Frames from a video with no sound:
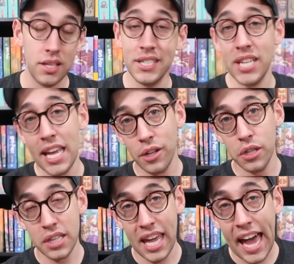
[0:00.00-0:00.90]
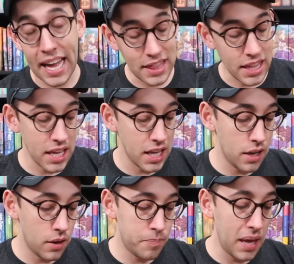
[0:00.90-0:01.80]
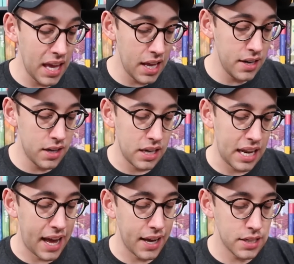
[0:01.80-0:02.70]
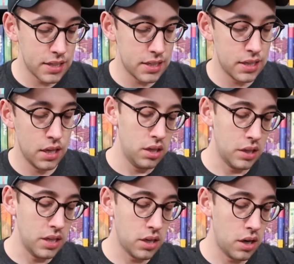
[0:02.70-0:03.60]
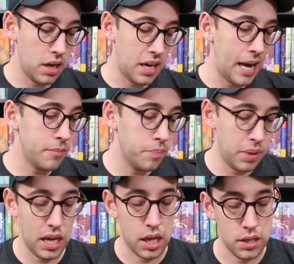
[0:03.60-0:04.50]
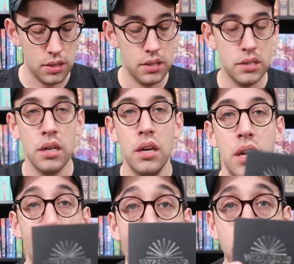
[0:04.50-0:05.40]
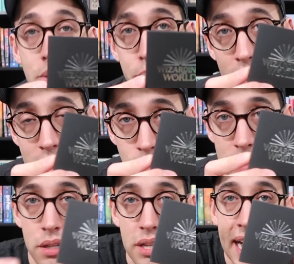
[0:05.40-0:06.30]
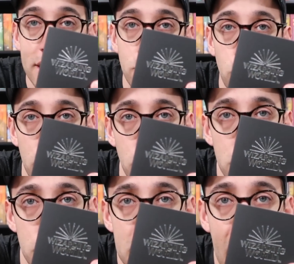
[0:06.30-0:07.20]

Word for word: Let's take a look at the pin next. Now these are enamel pins, and I was impressed with the last one, which was